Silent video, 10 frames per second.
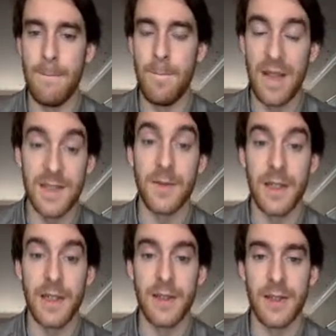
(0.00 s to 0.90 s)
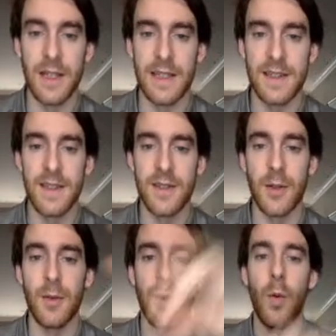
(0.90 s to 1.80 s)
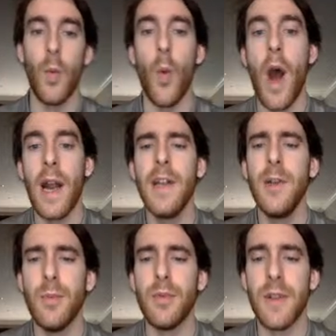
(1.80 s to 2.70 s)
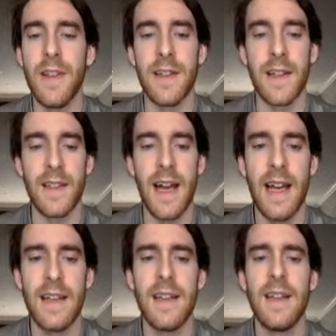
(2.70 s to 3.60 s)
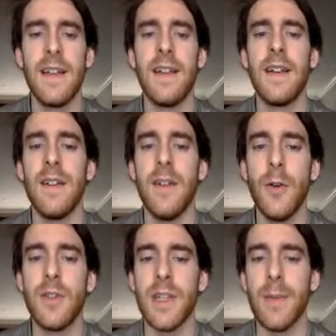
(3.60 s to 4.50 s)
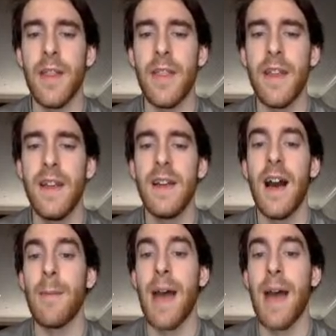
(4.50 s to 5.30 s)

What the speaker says: That's very good, guys. So why are you breathing like that? No, Tim, I think I'm